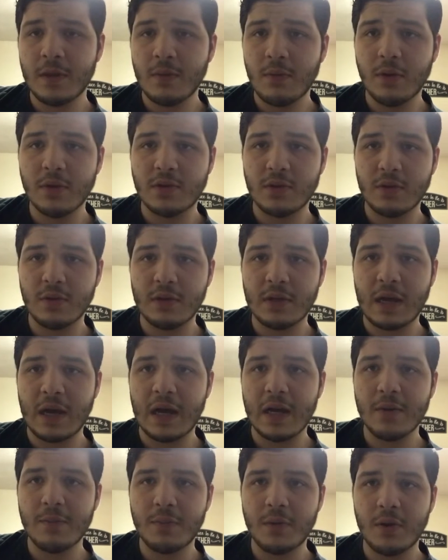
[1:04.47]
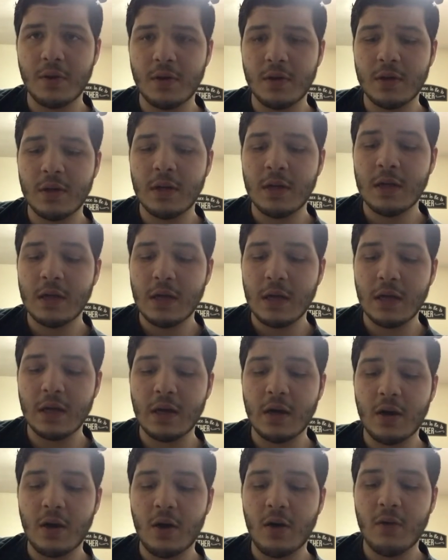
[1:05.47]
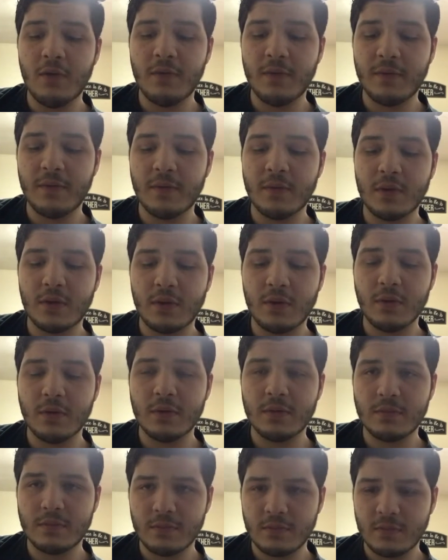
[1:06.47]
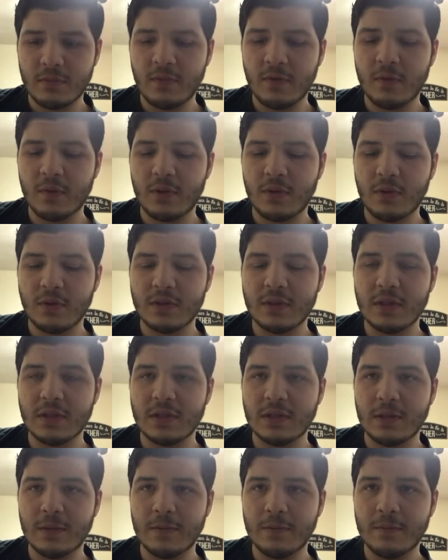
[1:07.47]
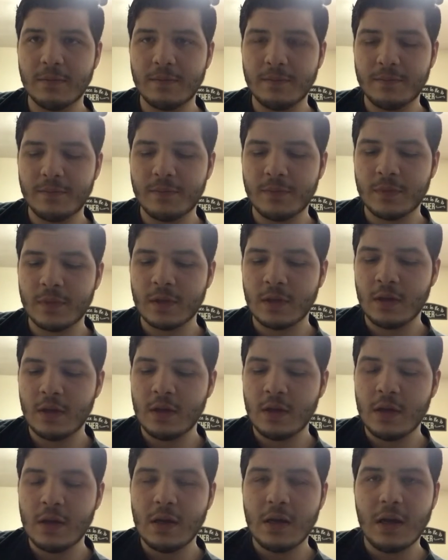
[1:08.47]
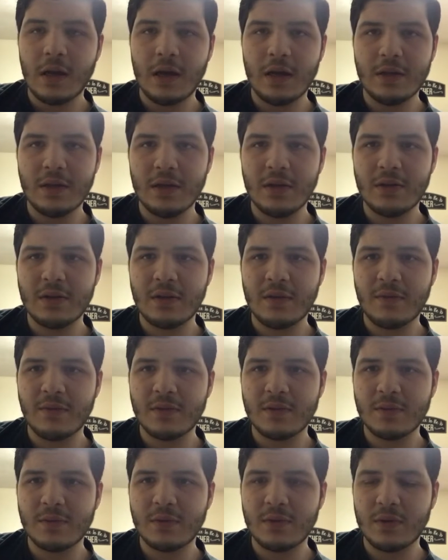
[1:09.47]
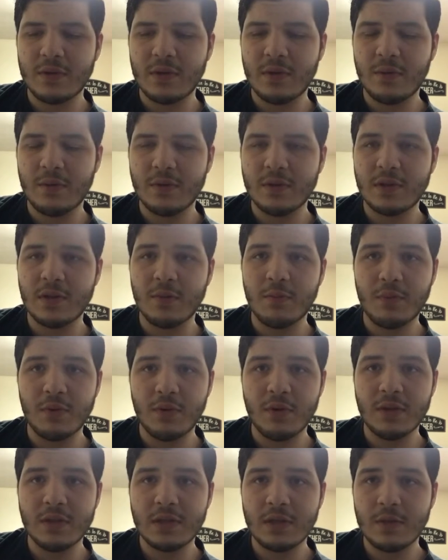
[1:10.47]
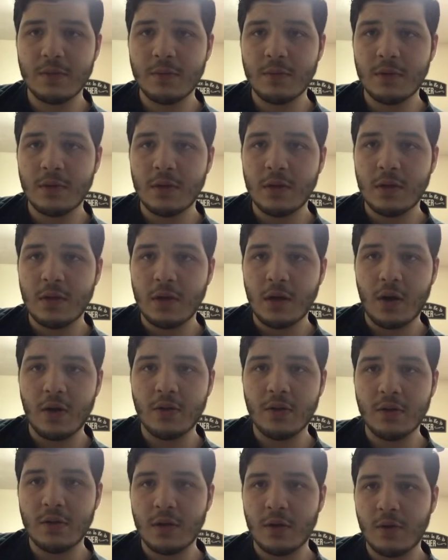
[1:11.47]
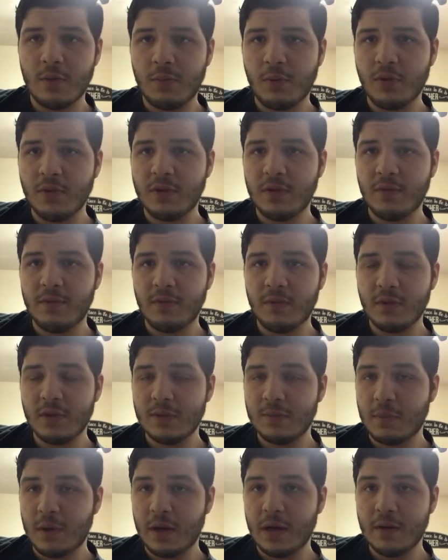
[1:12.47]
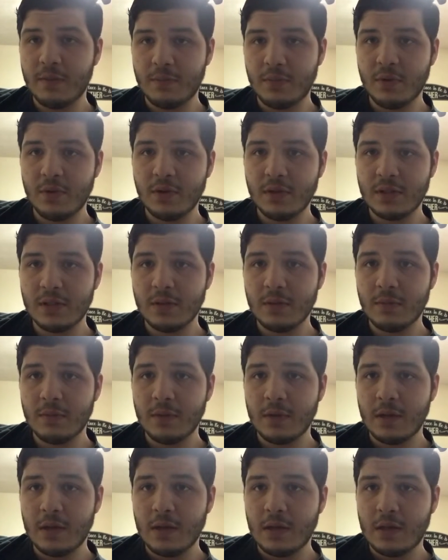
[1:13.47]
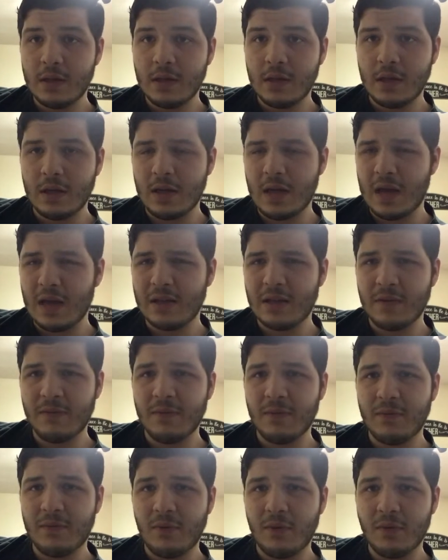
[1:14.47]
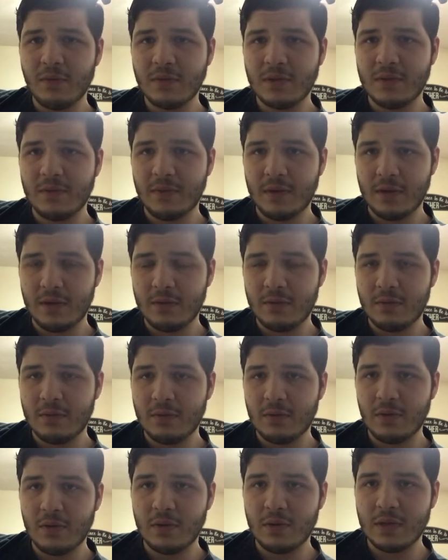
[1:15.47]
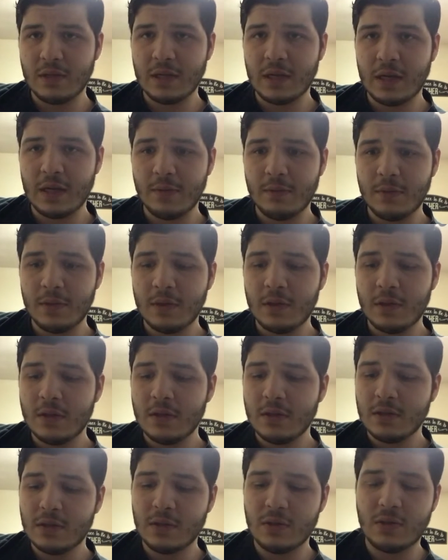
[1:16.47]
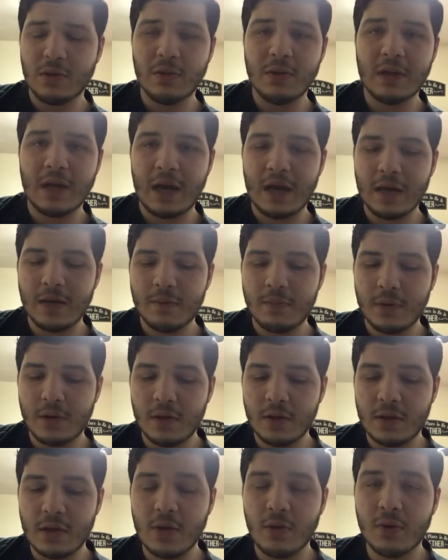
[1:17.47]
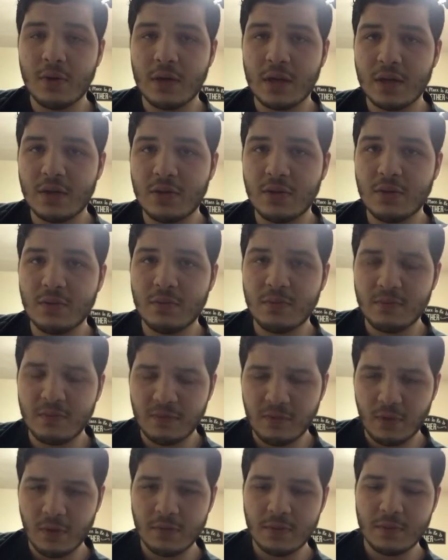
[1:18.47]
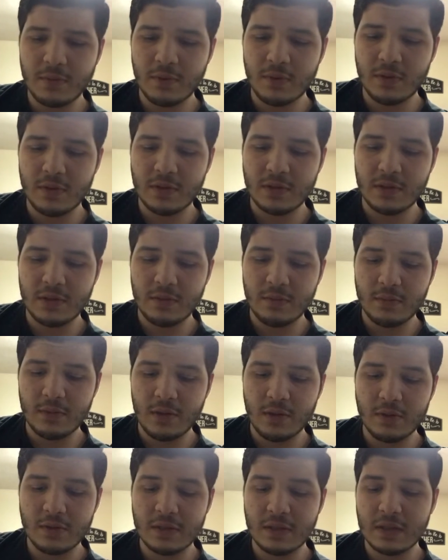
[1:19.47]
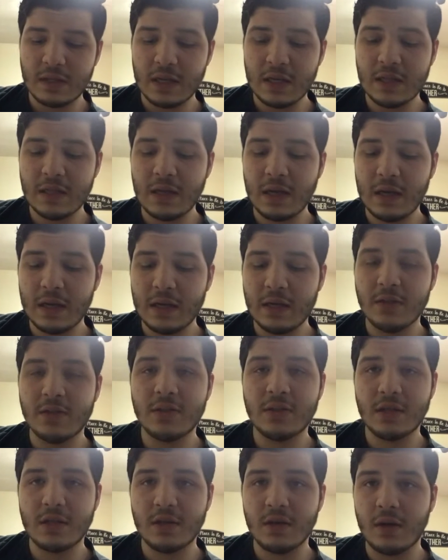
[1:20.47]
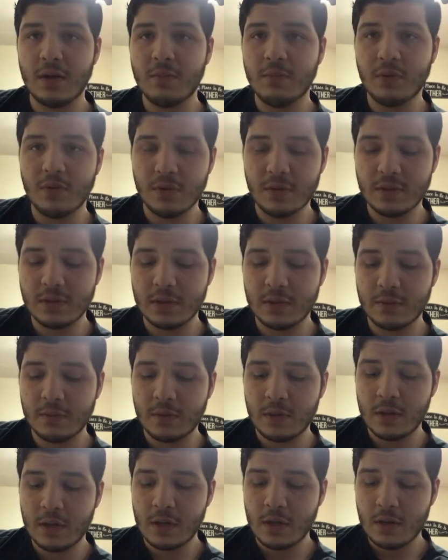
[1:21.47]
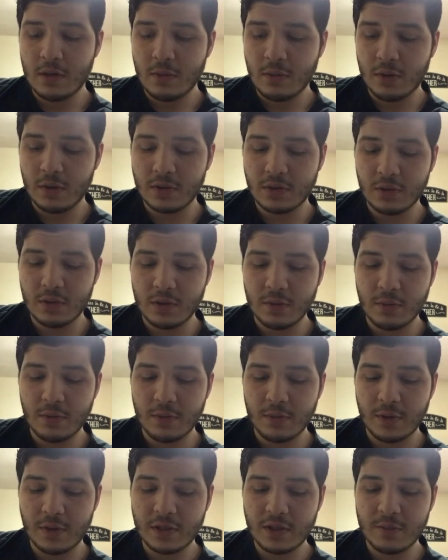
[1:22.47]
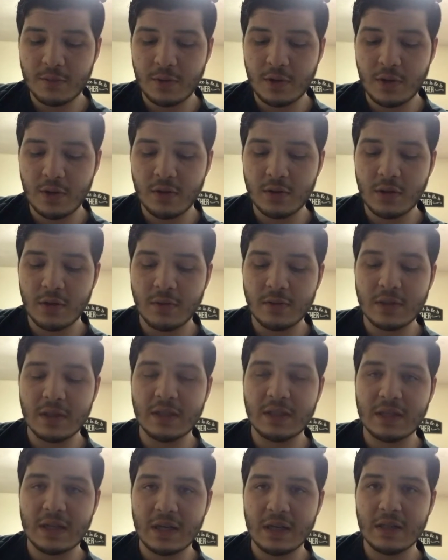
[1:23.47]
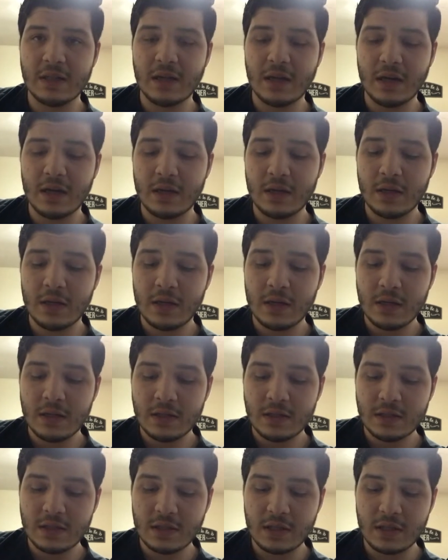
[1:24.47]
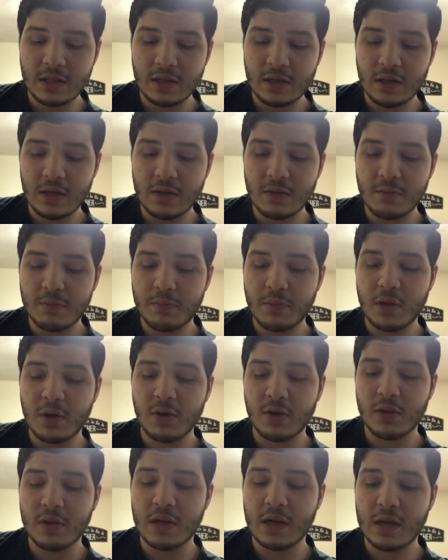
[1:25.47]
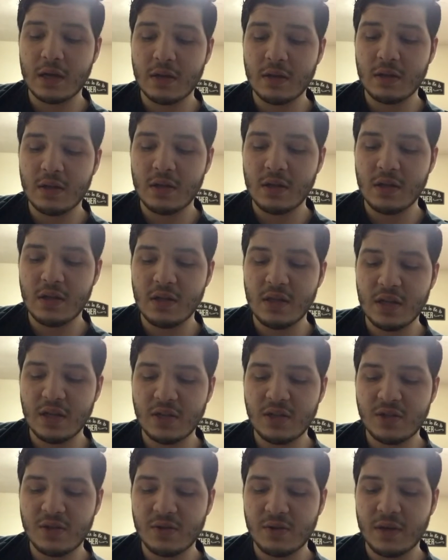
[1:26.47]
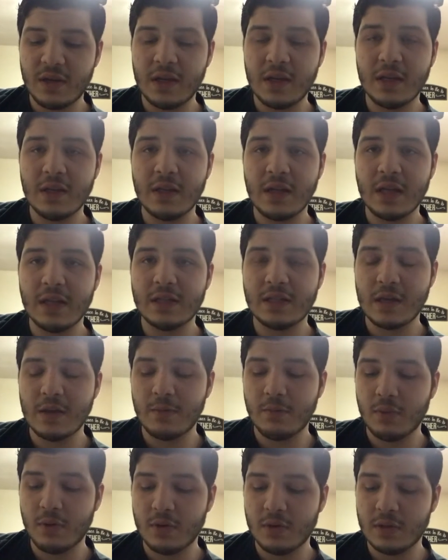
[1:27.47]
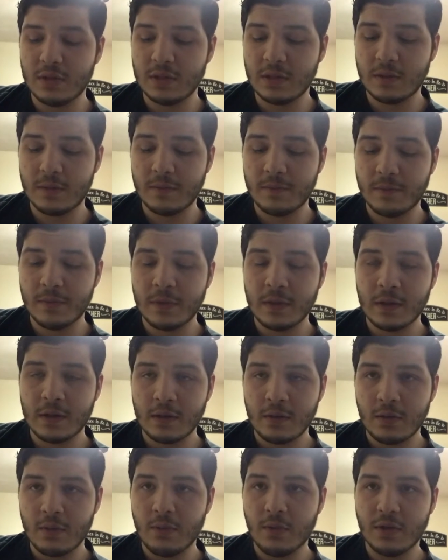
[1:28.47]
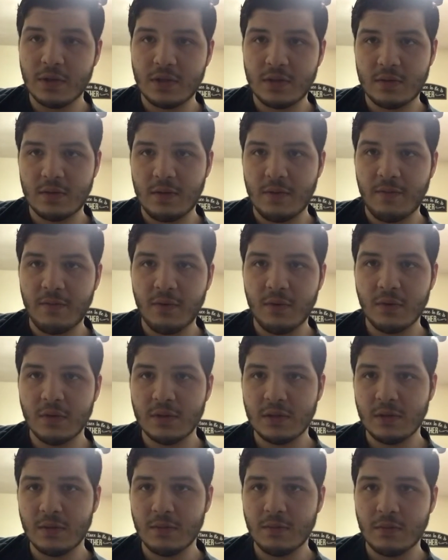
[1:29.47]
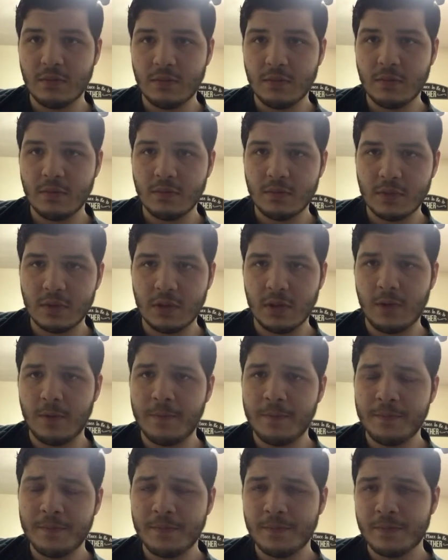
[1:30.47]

while during the Heian period it got all of it from the court system. Another difference between them was their Buddhism. Although they were both influenced by Buddhism, they had different forms of it during the time. So during the Heian period, they only had two forms of Buddhism. There was the Tendai and Shingon Buddhism, while during the Muromachi period, there was a Tendai, Shingon, Pure Land, Nichiren, and Zen Buddhism, which influenced them. So